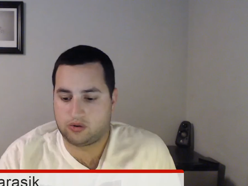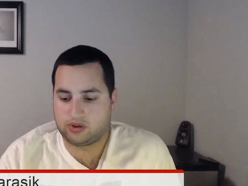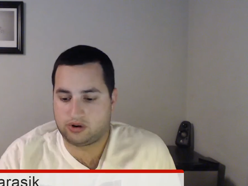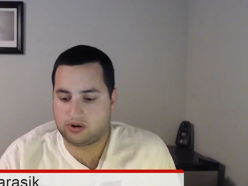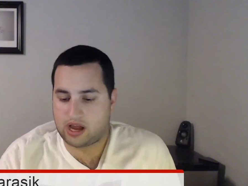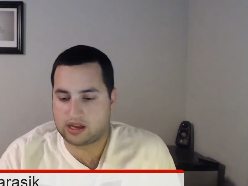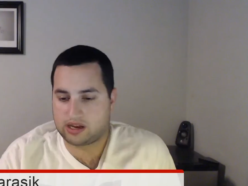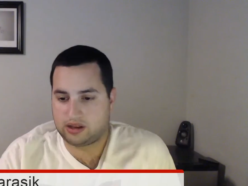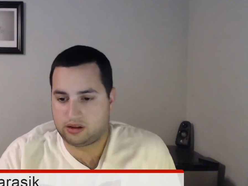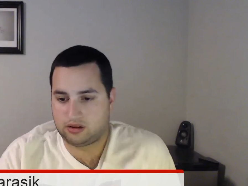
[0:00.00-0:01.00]
they're not going
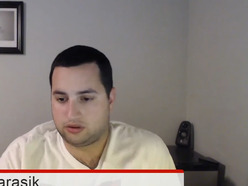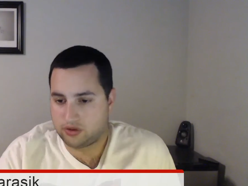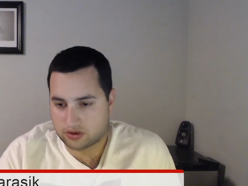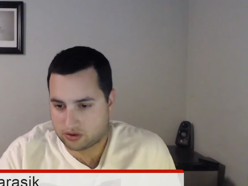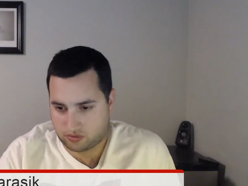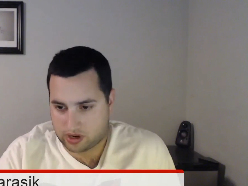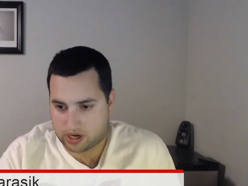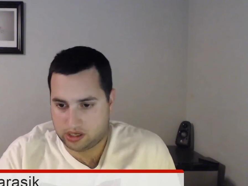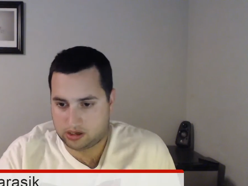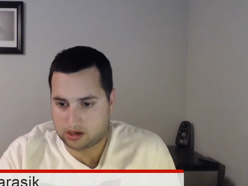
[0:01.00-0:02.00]
to look great
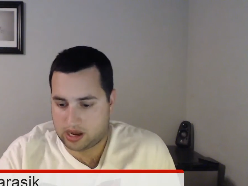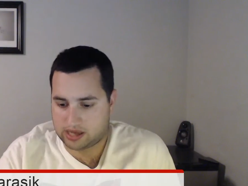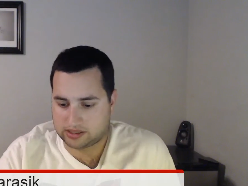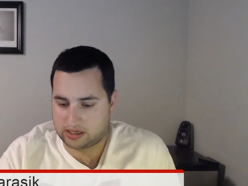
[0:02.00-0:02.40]
as a